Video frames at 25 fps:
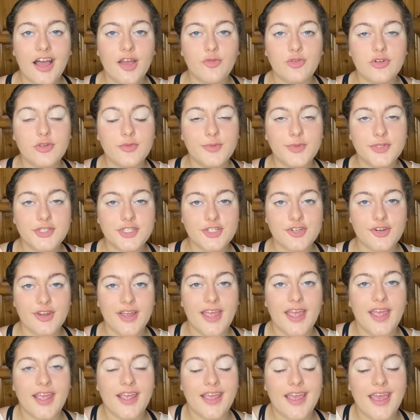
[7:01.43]
will be
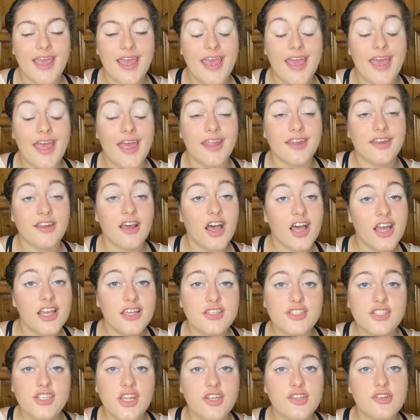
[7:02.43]
trying an
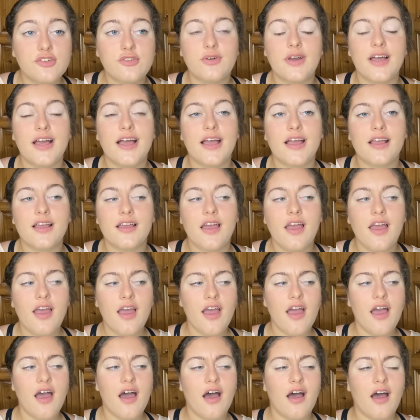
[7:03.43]
eyeshadow hack
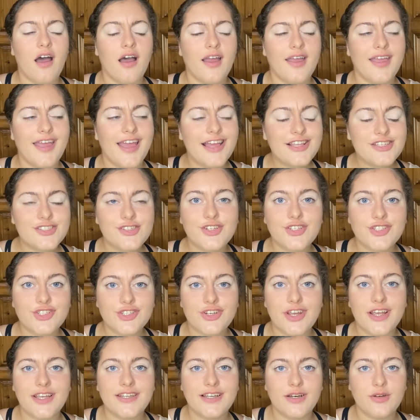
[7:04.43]
I actually
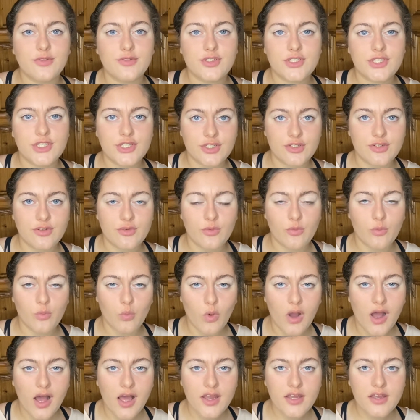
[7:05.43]
tried out
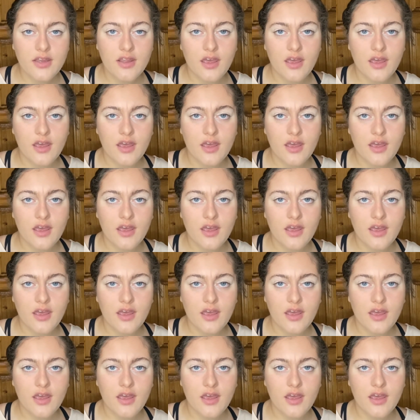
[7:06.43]
one